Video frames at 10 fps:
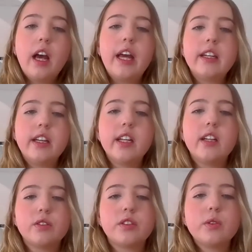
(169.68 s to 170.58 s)
And it
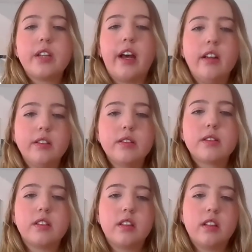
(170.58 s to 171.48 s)
also
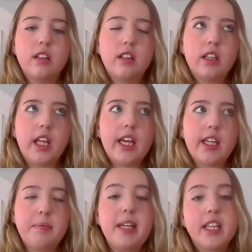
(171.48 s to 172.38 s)
tells
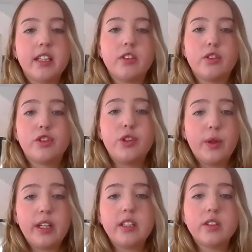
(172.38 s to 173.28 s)
like me that the
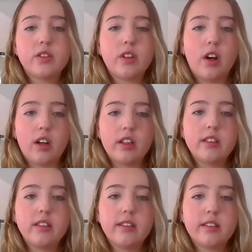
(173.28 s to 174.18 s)
students
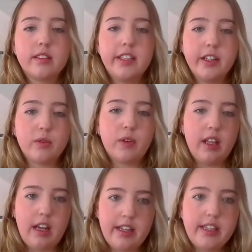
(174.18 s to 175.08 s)
aren't still
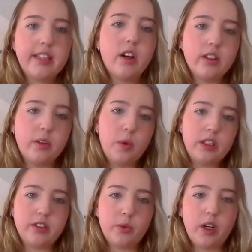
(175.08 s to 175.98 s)
relying on the
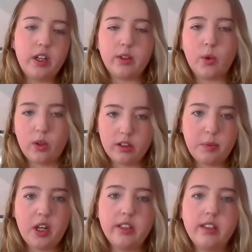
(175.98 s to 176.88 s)
one-to-one
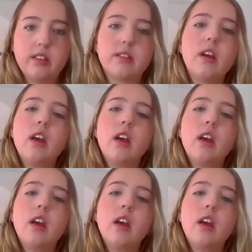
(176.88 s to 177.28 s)
correspondence.